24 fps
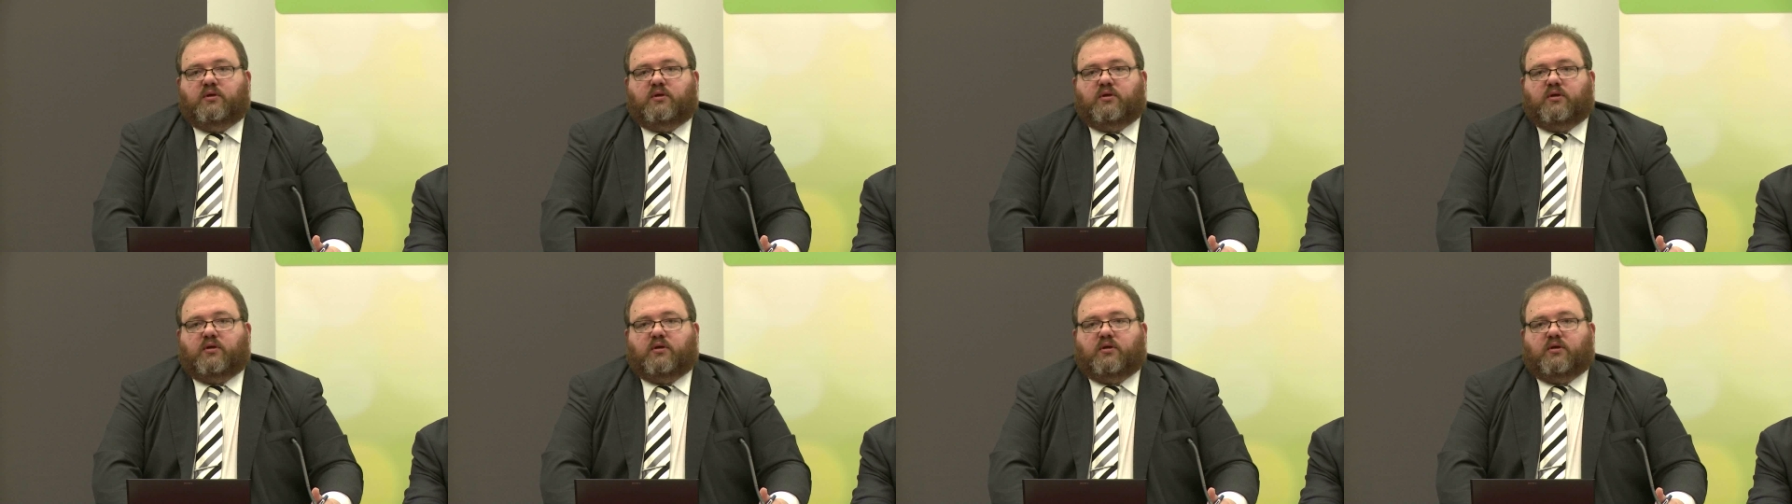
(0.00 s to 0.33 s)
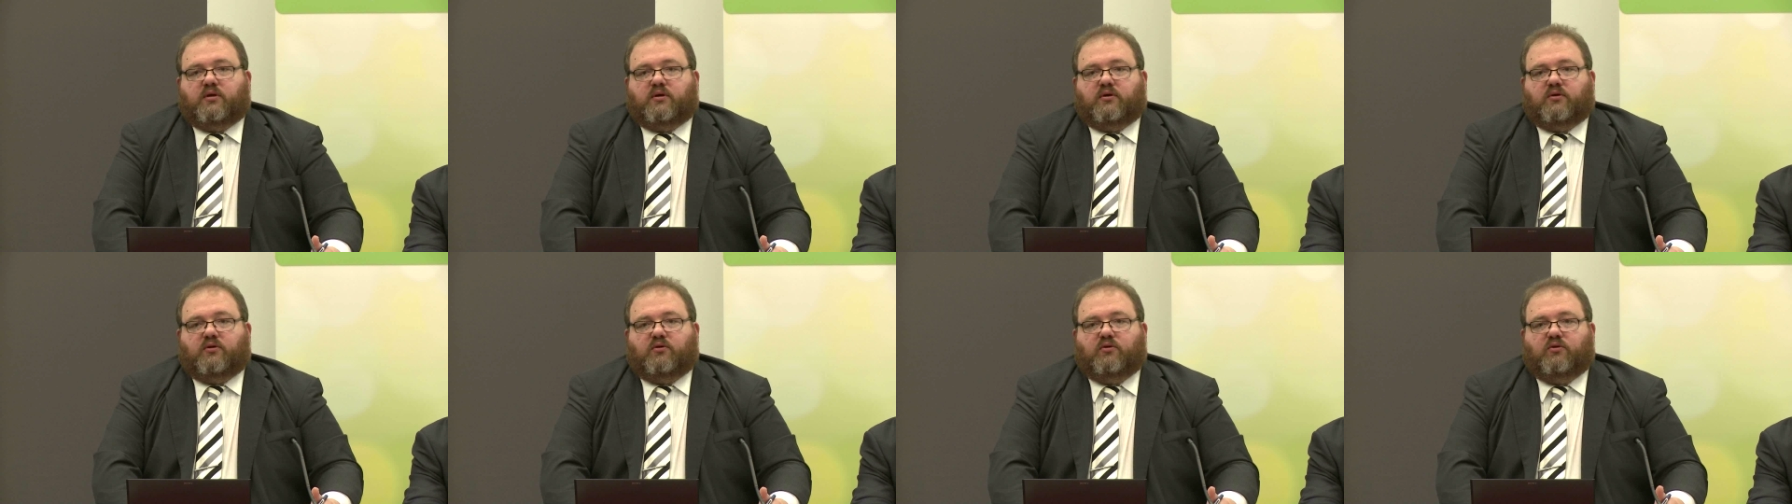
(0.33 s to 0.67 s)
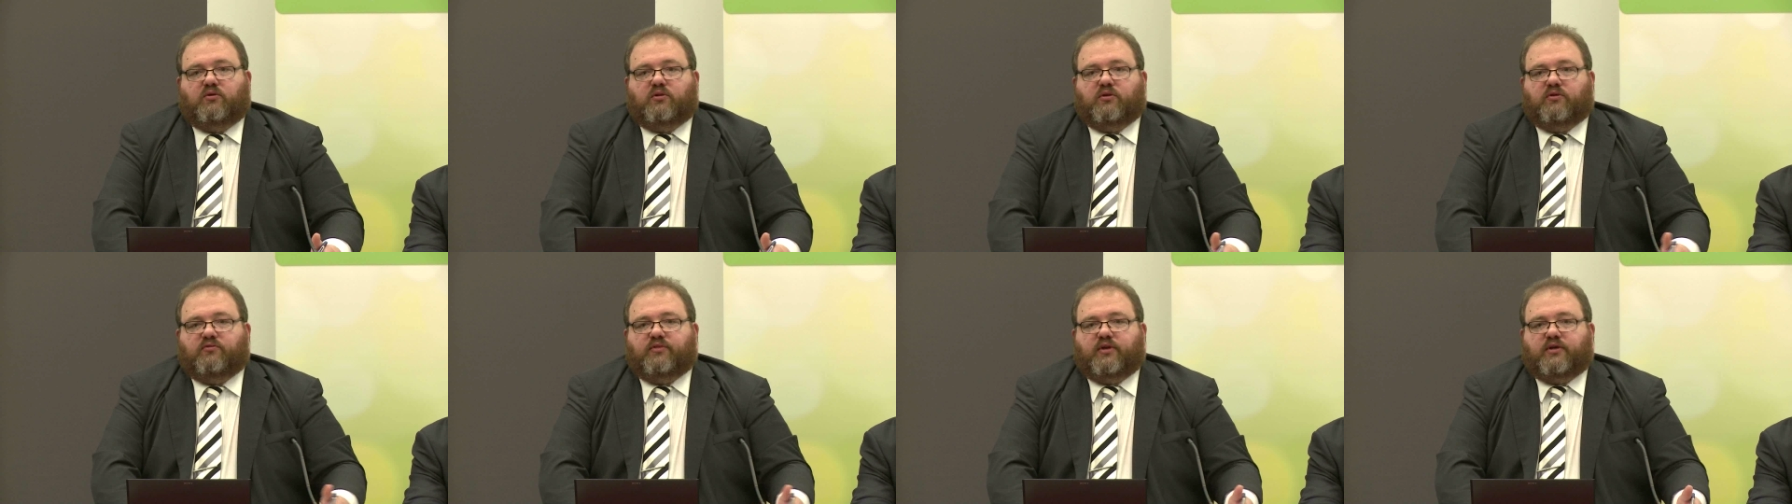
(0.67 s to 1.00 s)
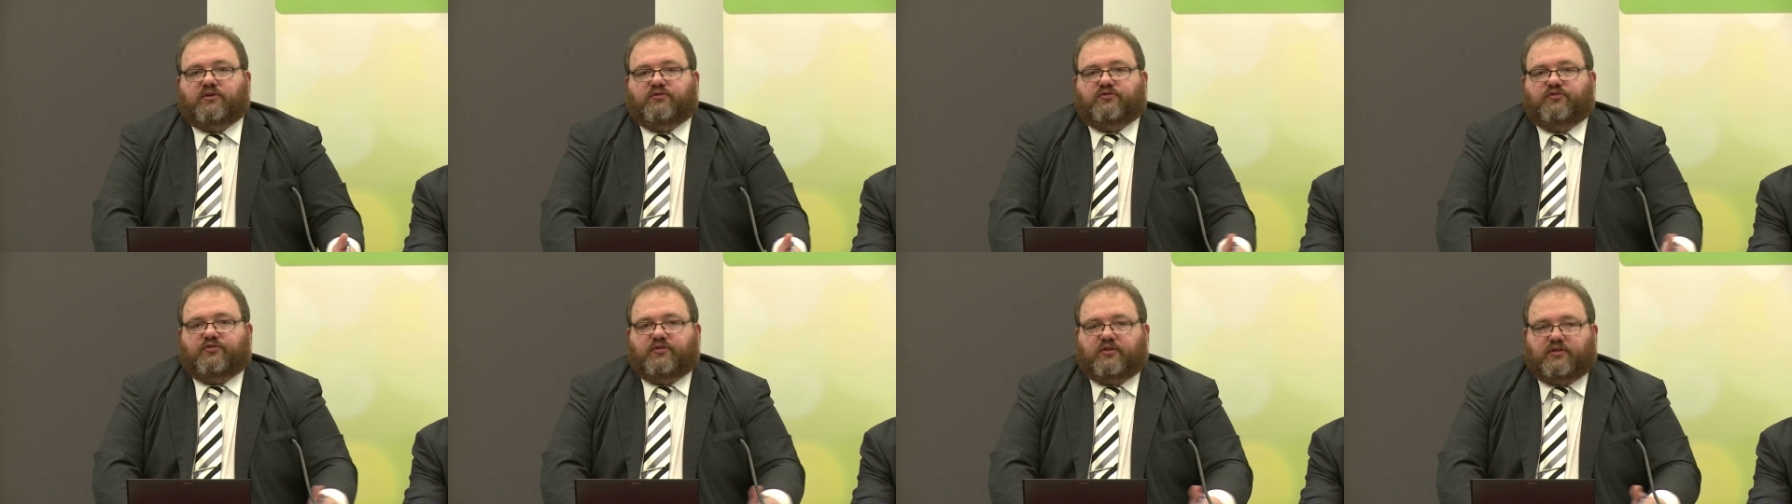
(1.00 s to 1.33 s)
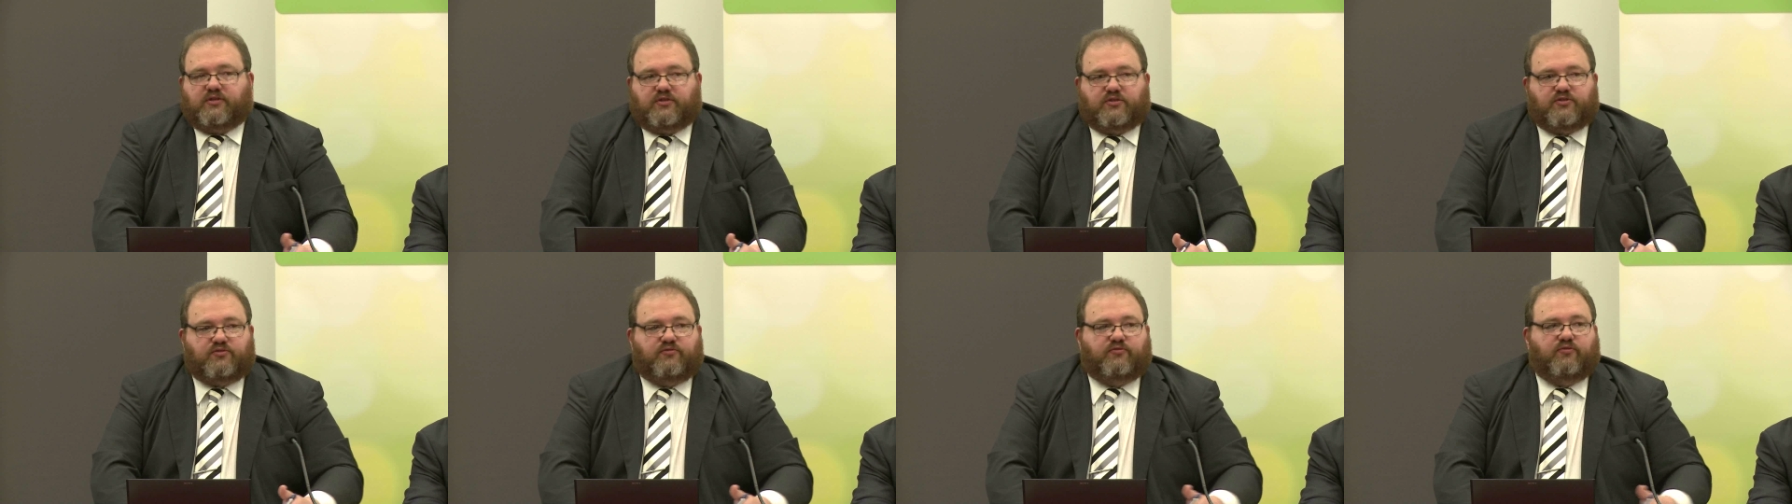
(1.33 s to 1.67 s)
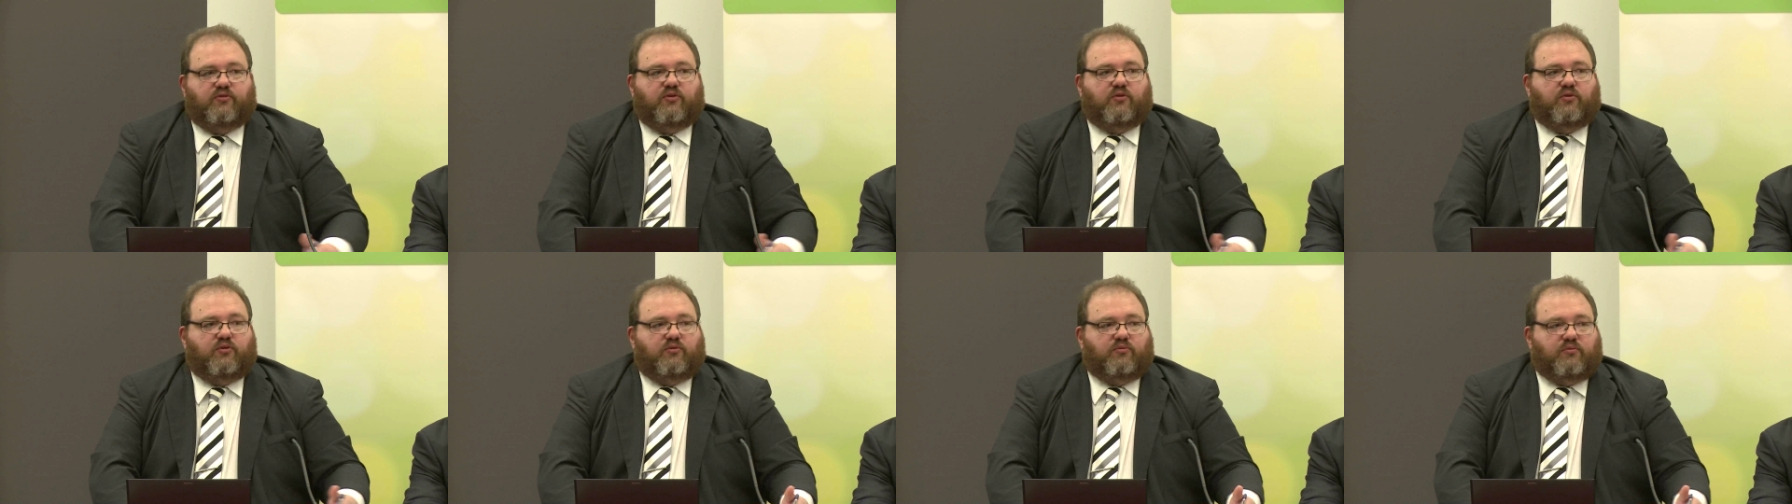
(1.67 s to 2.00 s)
All of those things
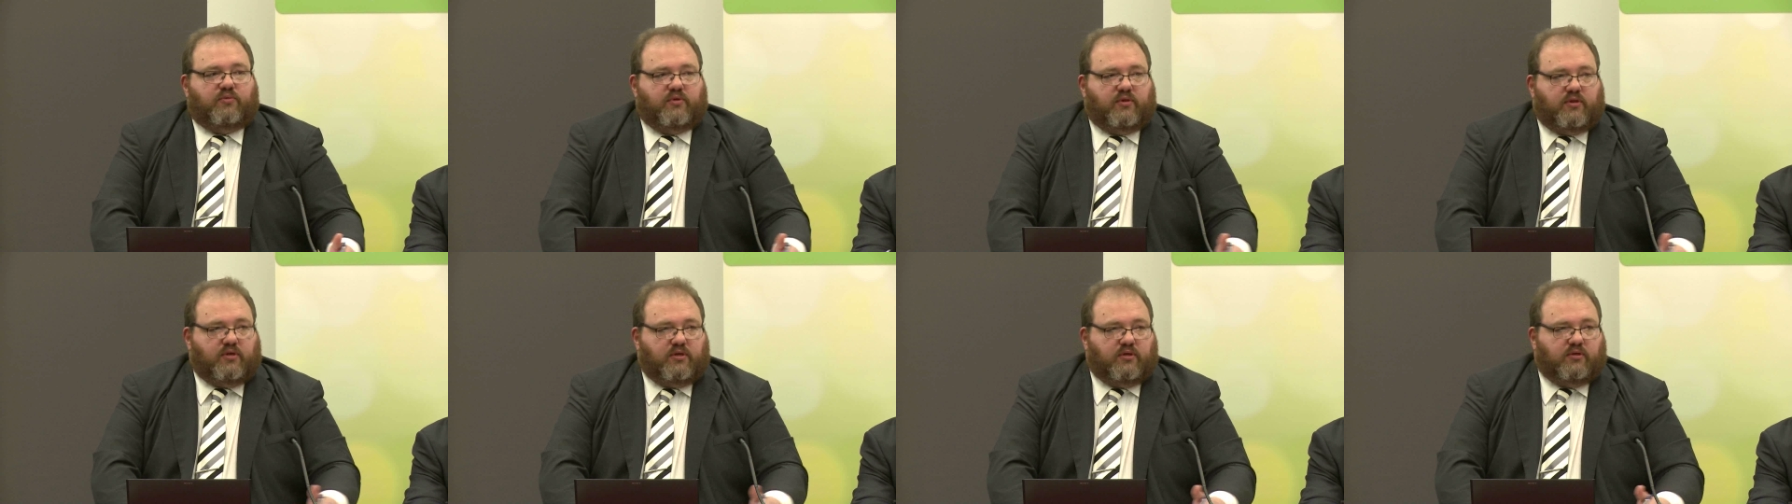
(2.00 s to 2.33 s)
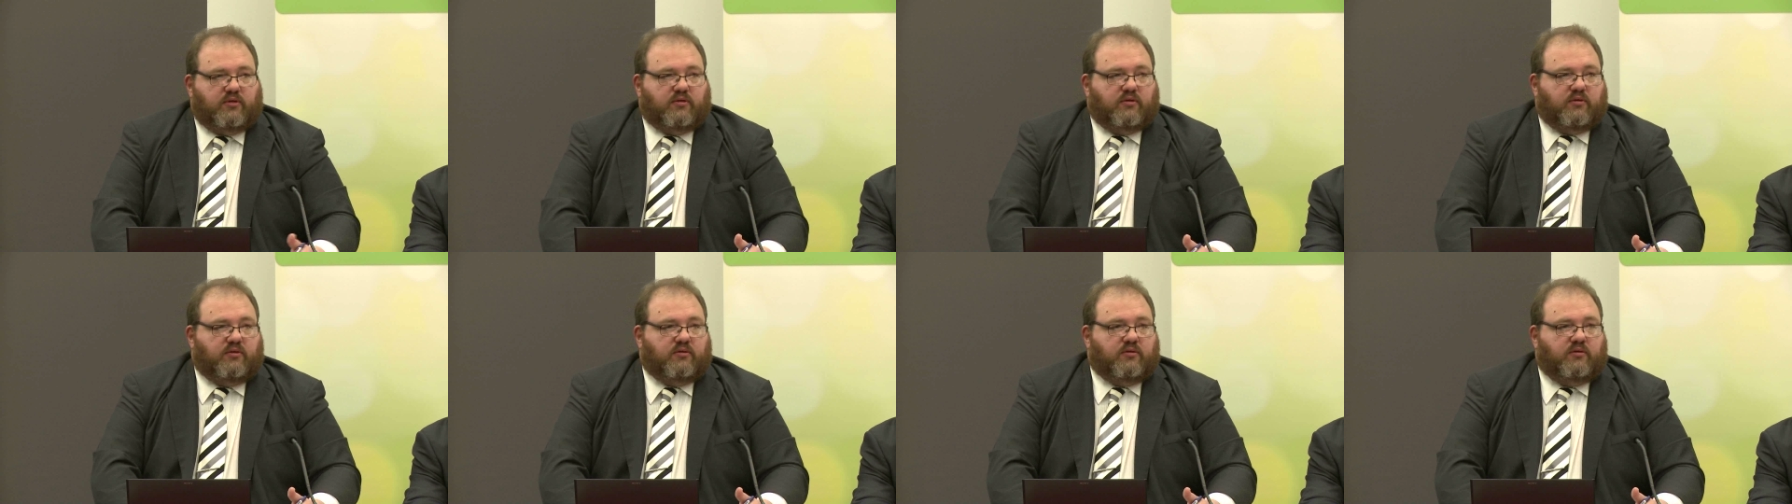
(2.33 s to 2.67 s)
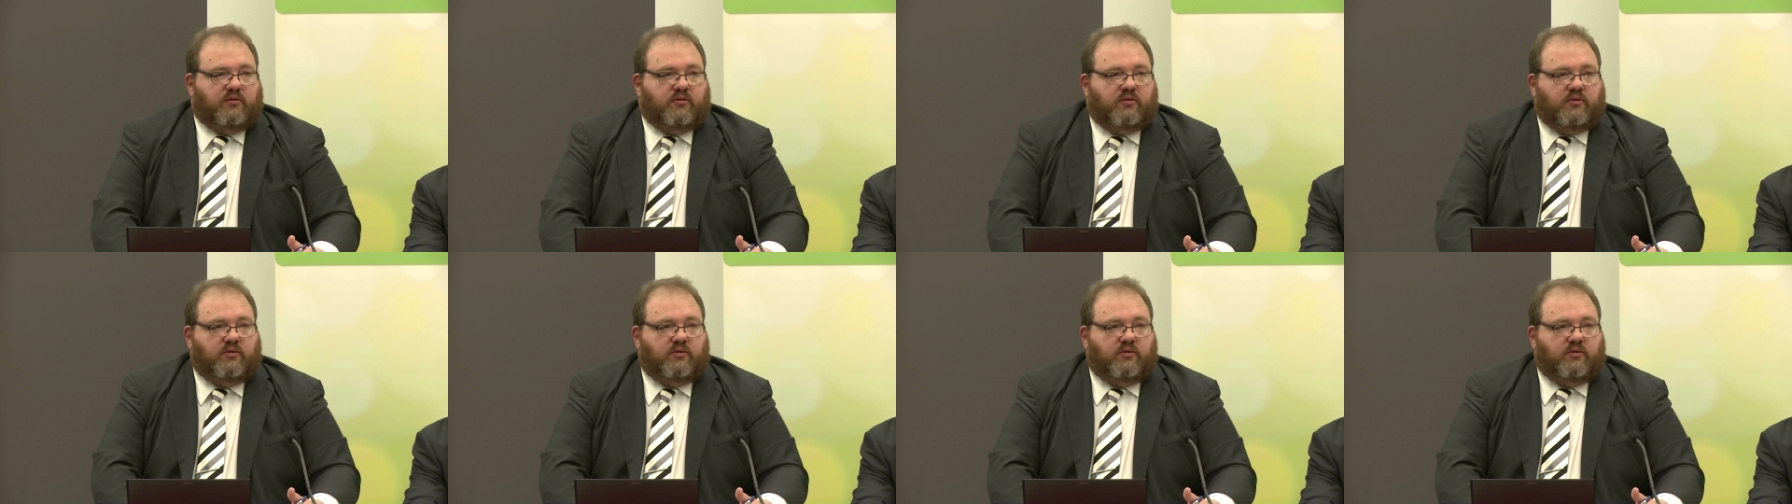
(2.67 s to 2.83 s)
fall within